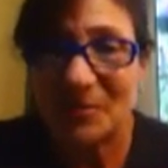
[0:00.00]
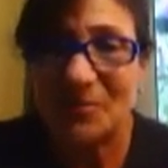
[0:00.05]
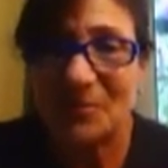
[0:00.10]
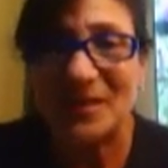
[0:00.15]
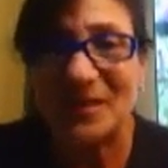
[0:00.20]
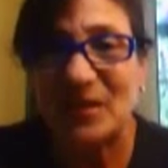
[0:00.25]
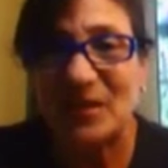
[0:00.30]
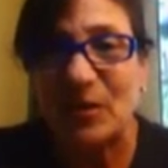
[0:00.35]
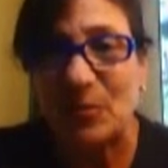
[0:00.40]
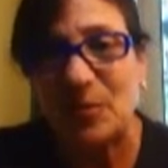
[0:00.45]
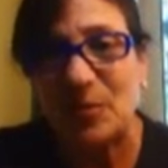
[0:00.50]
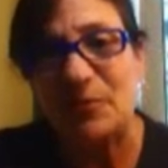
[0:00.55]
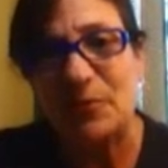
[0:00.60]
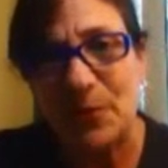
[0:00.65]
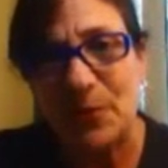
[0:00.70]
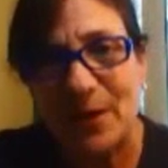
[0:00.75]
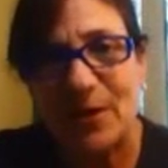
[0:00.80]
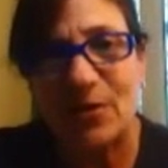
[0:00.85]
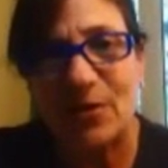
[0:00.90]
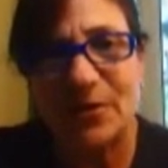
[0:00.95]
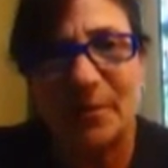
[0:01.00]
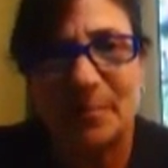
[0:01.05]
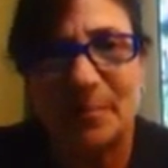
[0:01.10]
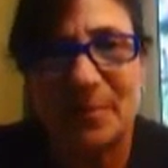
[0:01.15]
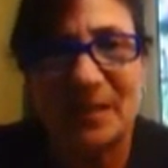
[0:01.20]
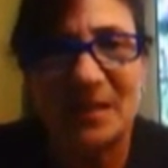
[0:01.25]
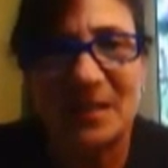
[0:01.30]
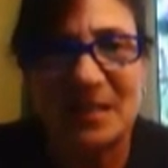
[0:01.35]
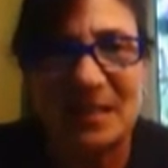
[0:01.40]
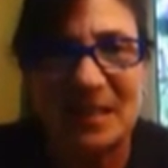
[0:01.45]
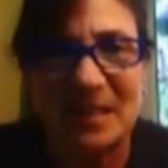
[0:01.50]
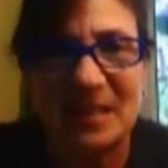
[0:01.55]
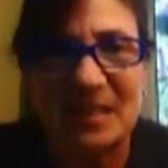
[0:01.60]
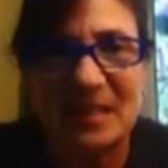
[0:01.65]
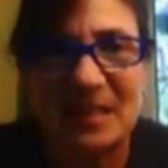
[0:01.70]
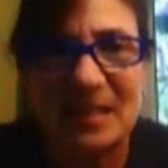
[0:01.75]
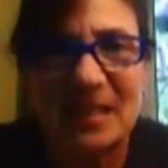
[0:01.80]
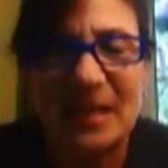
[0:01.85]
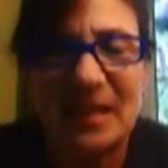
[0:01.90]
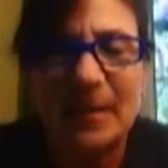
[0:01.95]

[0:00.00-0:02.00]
referring all the business.